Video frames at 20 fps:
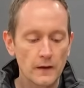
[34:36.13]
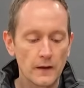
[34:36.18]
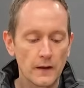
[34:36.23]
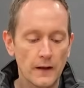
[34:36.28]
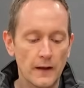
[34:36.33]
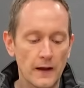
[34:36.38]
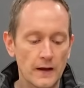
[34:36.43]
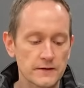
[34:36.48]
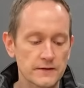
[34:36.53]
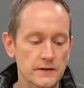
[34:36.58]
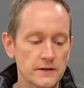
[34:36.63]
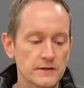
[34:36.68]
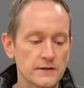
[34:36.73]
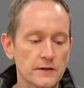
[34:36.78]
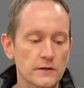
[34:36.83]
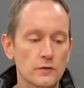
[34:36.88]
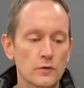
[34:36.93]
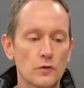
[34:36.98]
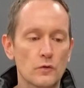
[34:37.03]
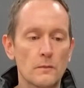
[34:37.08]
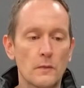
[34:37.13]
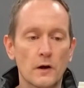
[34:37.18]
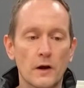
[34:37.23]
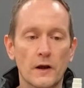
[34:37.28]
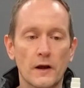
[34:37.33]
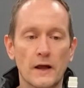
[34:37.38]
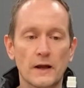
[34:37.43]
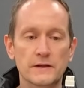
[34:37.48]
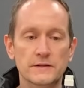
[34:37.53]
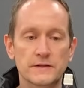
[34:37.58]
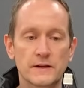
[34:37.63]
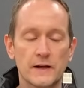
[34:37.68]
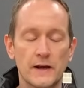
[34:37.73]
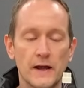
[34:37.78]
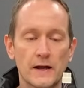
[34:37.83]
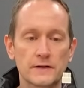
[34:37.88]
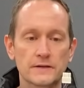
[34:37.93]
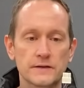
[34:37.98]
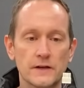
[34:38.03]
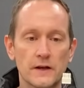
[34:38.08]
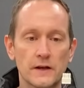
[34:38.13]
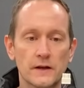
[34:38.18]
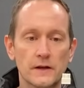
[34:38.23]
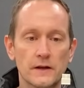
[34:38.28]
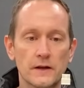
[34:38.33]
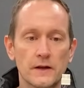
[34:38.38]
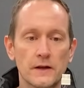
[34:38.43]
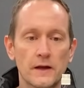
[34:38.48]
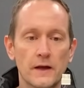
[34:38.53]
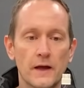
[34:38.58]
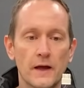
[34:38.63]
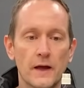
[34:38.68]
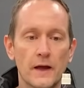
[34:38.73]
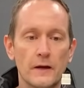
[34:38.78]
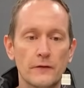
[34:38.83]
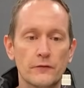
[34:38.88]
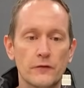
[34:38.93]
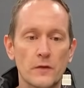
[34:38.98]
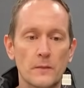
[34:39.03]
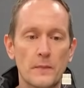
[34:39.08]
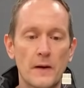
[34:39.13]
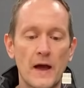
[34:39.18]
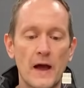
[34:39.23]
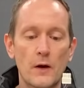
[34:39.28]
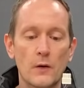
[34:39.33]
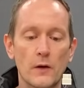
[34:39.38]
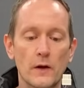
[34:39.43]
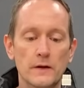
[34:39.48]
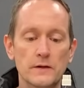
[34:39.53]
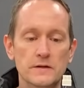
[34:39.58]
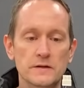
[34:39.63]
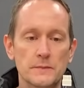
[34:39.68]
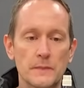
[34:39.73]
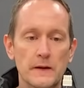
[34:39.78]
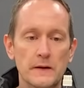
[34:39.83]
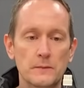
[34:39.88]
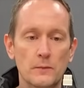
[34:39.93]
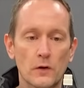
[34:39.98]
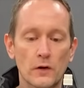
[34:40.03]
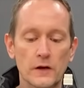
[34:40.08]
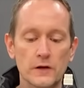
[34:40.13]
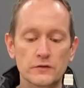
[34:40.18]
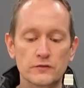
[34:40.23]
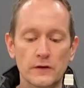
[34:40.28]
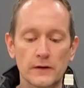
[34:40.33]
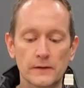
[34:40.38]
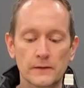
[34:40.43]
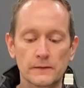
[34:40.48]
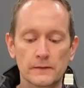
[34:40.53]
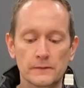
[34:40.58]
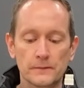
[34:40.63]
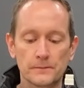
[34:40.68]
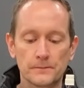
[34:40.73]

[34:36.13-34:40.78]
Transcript: It has a single Molenex connector for the power and speed monitoring.